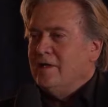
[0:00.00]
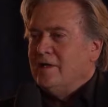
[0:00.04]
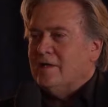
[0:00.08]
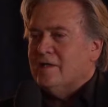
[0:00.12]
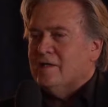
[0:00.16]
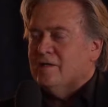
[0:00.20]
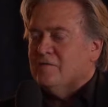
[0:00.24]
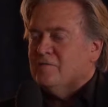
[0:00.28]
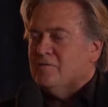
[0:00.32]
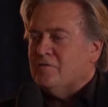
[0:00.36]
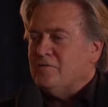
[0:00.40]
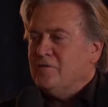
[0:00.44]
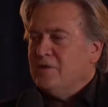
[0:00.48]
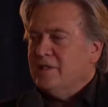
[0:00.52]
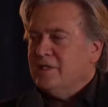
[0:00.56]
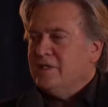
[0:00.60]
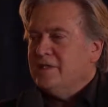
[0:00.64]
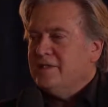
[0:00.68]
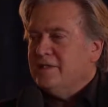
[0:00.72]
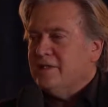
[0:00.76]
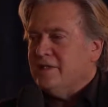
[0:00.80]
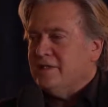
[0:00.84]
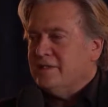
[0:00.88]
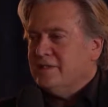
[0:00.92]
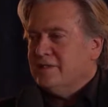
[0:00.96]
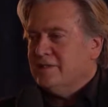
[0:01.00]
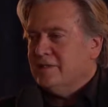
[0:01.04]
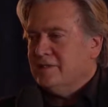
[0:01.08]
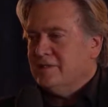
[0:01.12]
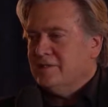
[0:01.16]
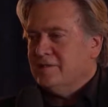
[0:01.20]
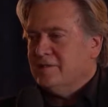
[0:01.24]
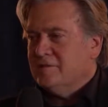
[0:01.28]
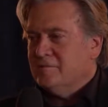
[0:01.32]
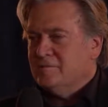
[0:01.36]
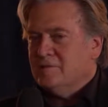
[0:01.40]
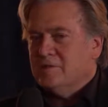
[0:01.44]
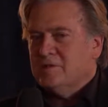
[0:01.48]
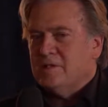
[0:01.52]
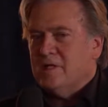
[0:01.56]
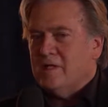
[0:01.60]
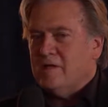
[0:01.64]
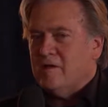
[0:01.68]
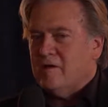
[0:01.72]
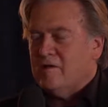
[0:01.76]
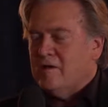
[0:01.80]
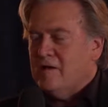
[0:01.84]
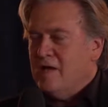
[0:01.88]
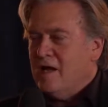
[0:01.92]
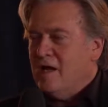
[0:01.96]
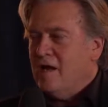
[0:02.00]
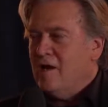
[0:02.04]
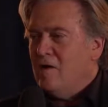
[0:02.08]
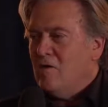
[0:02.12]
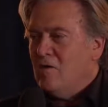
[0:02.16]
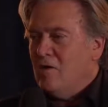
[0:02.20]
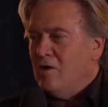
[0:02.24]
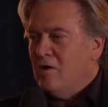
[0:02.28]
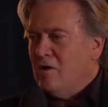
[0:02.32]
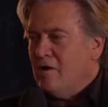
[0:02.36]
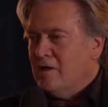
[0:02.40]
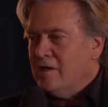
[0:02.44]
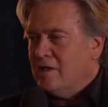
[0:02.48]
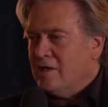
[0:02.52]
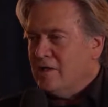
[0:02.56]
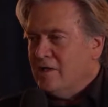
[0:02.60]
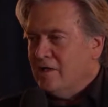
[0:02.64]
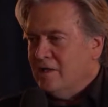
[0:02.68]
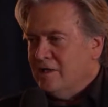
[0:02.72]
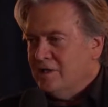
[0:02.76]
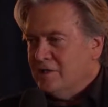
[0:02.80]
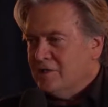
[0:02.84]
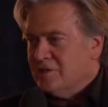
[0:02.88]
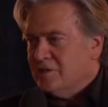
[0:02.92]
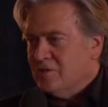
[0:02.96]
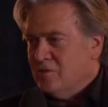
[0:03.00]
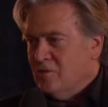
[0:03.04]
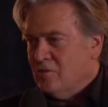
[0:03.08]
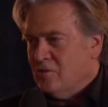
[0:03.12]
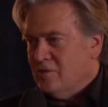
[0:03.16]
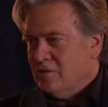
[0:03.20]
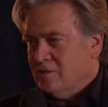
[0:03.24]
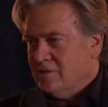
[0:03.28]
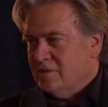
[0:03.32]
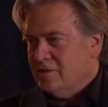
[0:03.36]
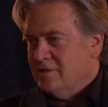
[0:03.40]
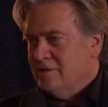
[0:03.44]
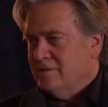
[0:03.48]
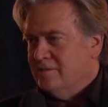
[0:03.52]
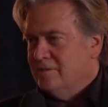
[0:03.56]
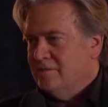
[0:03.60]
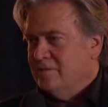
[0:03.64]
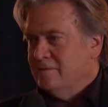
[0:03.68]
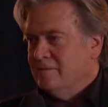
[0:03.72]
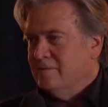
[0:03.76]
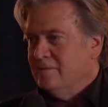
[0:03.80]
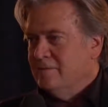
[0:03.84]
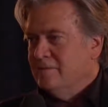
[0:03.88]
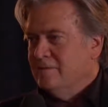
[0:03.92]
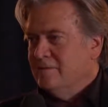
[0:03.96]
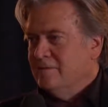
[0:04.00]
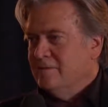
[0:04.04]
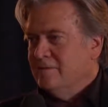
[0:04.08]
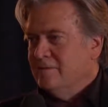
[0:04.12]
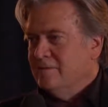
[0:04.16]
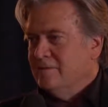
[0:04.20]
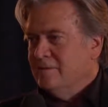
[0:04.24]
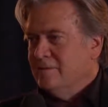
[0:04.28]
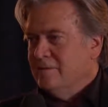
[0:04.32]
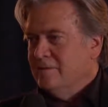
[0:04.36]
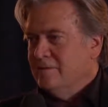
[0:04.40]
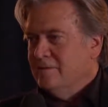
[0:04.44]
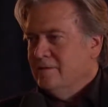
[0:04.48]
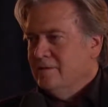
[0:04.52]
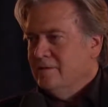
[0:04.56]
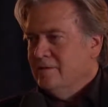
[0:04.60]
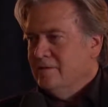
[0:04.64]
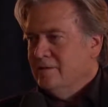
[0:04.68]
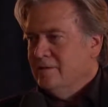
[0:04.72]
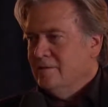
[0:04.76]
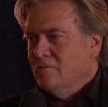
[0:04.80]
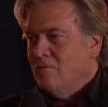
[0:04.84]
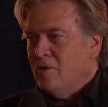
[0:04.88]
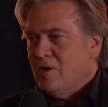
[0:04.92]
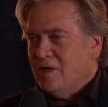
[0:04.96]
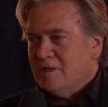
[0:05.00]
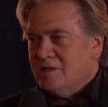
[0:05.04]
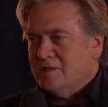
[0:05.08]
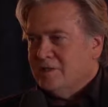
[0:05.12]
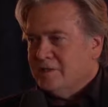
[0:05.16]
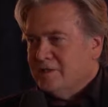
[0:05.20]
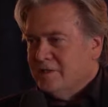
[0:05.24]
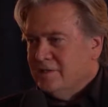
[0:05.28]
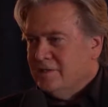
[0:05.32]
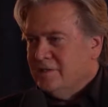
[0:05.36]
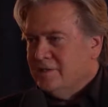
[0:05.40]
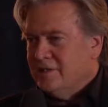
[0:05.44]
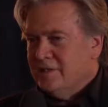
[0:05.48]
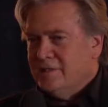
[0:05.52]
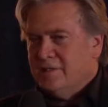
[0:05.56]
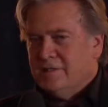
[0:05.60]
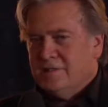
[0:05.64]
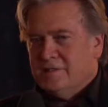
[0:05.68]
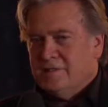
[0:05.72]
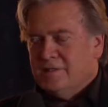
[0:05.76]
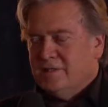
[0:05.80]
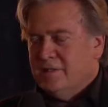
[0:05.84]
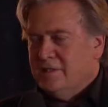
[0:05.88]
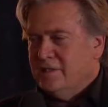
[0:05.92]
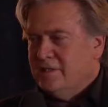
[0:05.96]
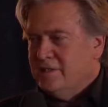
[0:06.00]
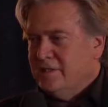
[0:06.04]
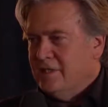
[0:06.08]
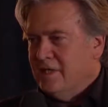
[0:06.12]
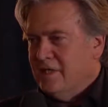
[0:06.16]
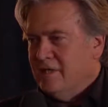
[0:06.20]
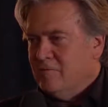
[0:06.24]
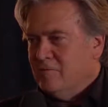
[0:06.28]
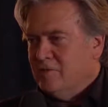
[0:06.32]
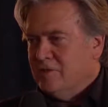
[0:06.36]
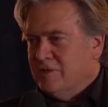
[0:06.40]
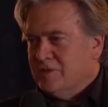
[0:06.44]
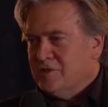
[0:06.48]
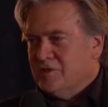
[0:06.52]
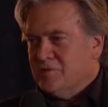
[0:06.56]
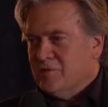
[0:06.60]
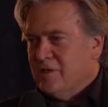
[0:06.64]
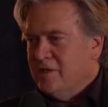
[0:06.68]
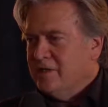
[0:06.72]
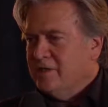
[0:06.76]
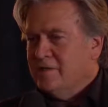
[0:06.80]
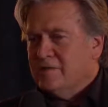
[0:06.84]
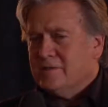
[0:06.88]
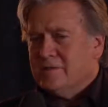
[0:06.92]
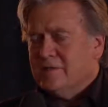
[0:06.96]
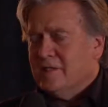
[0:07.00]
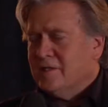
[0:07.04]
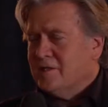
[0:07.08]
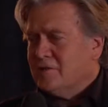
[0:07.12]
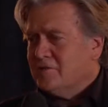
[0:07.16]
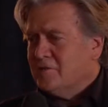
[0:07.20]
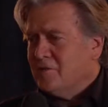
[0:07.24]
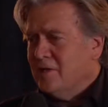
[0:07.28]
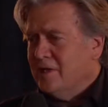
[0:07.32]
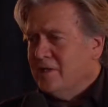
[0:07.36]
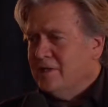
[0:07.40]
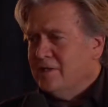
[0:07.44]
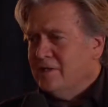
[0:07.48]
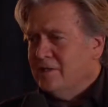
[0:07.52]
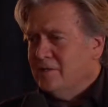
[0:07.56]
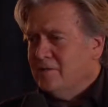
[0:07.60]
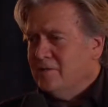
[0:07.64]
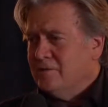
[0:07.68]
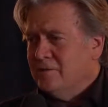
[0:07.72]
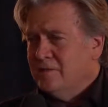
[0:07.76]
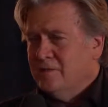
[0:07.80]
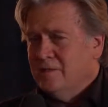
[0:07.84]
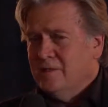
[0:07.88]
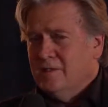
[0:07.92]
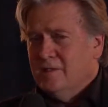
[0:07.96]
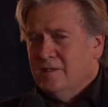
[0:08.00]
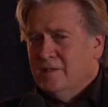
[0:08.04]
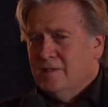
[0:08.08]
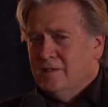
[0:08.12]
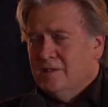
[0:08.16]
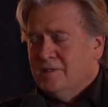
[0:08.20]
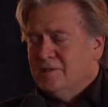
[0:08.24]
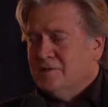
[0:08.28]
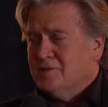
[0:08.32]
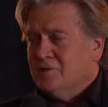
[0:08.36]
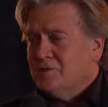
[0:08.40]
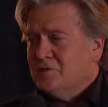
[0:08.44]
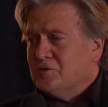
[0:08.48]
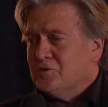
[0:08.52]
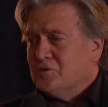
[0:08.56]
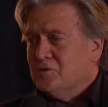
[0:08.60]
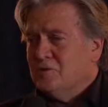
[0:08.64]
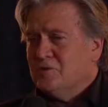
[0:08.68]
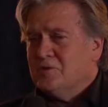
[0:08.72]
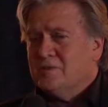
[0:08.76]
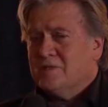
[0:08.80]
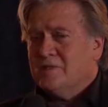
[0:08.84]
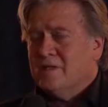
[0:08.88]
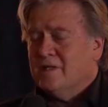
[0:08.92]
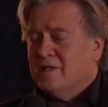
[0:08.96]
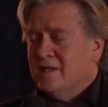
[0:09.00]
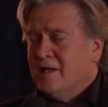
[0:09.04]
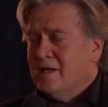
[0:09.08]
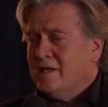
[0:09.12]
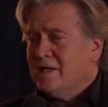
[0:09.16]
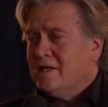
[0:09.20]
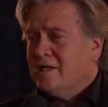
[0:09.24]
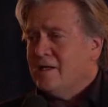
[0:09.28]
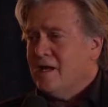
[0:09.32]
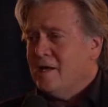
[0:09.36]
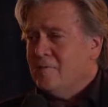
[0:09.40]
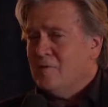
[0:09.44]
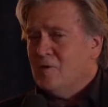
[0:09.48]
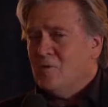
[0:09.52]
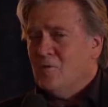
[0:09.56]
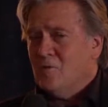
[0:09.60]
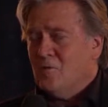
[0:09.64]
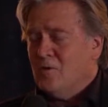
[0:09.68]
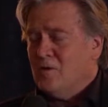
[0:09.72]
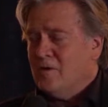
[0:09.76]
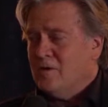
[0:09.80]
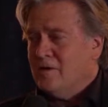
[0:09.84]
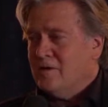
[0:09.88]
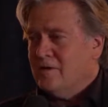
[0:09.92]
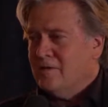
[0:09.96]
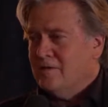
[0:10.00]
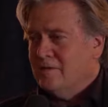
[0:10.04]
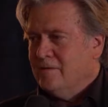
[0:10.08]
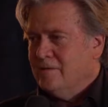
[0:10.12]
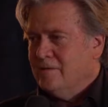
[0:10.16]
conflicting systems that are now on a collision course. Washington, D.C. today with this trade deal. It's not a trade deal. This is a truce in an economic war.